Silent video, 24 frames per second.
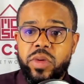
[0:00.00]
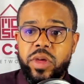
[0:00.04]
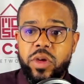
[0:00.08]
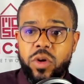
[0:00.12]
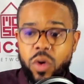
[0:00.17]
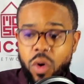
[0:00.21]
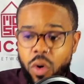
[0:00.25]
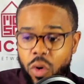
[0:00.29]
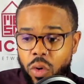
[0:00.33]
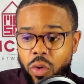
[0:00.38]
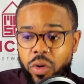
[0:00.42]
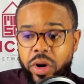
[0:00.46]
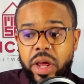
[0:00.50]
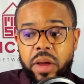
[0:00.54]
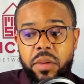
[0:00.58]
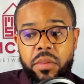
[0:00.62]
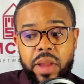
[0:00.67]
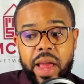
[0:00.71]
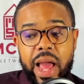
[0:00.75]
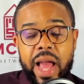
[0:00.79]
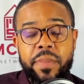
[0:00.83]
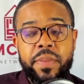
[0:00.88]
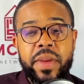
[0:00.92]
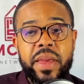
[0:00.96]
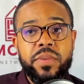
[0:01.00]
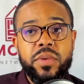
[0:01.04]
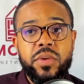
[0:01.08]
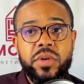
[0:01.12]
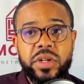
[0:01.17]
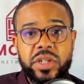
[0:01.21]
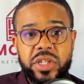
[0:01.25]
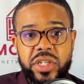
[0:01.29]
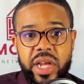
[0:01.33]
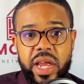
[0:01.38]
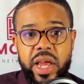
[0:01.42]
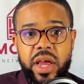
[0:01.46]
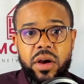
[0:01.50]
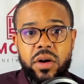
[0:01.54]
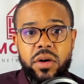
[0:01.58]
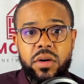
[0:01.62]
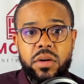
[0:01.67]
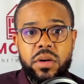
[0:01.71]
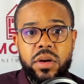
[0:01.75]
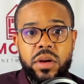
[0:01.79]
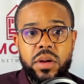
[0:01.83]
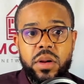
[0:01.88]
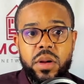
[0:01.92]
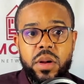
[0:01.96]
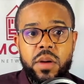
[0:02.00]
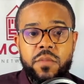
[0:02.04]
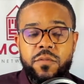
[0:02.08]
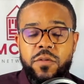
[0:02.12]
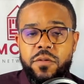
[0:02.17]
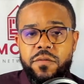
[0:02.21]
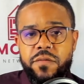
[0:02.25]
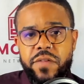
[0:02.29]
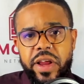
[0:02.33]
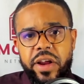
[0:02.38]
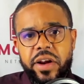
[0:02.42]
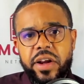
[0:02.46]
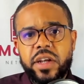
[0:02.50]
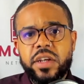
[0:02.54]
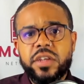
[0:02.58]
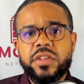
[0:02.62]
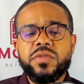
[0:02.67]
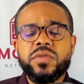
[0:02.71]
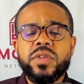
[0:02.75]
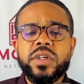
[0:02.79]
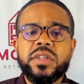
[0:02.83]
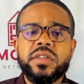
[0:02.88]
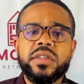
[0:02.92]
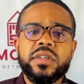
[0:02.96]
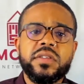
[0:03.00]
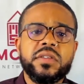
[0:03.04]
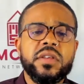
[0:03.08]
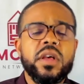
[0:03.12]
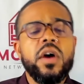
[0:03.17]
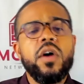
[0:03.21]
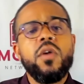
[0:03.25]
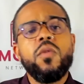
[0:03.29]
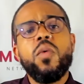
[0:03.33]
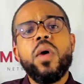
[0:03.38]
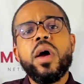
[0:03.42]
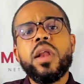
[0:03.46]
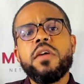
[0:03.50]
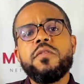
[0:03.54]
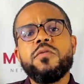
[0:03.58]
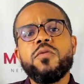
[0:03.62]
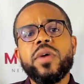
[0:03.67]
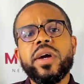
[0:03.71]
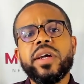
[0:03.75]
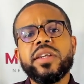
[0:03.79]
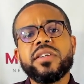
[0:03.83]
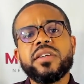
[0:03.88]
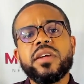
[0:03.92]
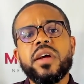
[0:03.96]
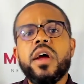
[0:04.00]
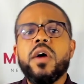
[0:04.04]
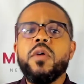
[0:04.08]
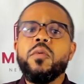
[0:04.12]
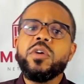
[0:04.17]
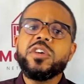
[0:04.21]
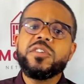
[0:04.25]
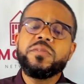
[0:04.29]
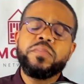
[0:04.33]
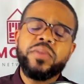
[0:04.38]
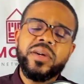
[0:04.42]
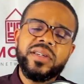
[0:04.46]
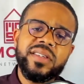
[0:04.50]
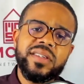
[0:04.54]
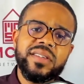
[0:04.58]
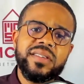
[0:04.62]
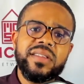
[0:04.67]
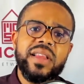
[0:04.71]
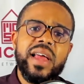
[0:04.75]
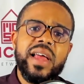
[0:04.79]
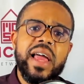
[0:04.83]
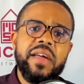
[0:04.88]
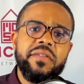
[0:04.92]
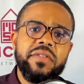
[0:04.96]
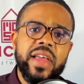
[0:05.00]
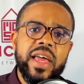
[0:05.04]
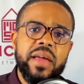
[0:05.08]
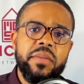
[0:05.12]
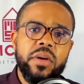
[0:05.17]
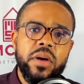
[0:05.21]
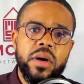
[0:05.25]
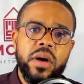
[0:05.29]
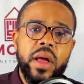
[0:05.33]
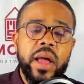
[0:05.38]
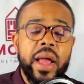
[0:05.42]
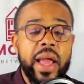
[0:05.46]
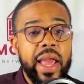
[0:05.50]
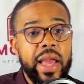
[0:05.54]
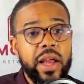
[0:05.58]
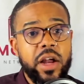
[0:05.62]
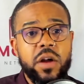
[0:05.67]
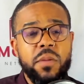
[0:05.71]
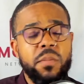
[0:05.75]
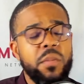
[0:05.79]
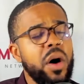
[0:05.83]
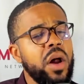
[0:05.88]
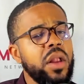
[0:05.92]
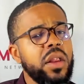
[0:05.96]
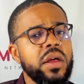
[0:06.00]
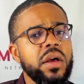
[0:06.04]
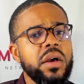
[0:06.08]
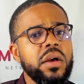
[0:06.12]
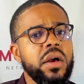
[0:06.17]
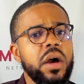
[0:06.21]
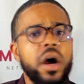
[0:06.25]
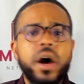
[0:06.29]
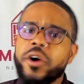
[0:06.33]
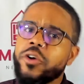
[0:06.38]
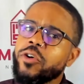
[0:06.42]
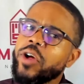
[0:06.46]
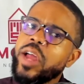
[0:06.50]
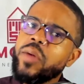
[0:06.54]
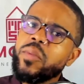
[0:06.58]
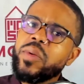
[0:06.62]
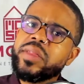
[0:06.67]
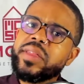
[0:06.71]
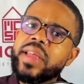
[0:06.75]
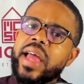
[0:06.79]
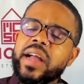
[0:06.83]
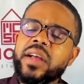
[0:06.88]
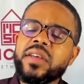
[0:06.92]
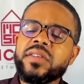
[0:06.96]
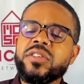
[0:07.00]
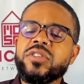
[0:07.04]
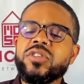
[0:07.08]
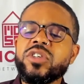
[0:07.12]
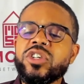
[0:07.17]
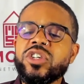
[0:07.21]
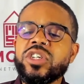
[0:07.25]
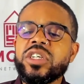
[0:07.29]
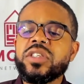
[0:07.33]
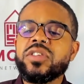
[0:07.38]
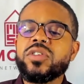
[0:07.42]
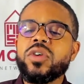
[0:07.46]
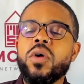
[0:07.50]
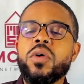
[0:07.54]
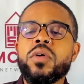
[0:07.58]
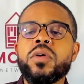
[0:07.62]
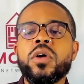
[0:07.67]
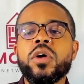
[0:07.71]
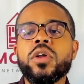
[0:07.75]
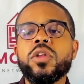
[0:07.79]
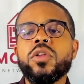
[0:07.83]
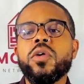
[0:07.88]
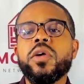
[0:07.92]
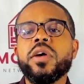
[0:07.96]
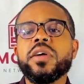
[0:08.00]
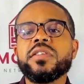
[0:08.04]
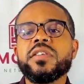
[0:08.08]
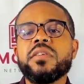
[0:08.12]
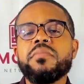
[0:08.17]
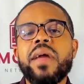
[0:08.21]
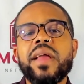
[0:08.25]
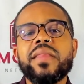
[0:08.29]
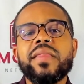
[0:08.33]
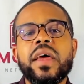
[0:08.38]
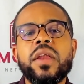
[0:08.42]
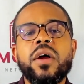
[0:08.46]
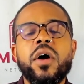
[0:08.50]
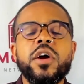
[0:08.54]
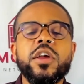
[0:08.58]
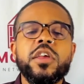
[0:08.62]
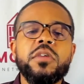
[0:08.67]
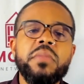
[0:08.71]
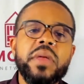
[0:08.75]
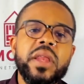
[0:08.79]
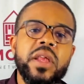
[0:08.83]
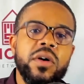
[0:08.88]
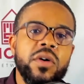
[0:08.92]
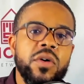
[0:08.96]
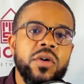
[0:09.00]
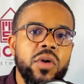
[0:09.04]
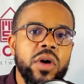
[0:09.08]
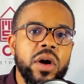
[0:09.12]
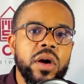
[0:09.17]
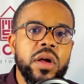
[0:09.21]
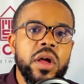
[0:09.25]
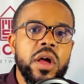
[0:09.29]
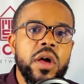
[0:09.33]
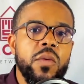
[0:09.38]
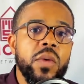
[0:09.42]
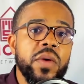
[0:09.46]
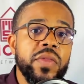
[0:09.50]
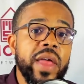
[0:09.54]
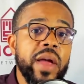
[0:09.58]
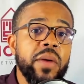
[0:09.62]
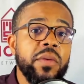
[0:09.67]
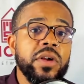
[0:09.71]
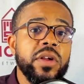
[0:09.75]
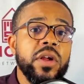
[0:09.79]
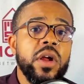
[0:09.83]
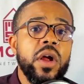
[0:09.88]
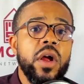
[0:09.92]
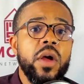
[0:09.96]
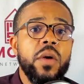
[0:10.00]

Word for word: holding black people in jail for various reasons, one of which was prison slave labor. And Kamala agreed with that, considering she told her lawyers to make that argument in court when they were,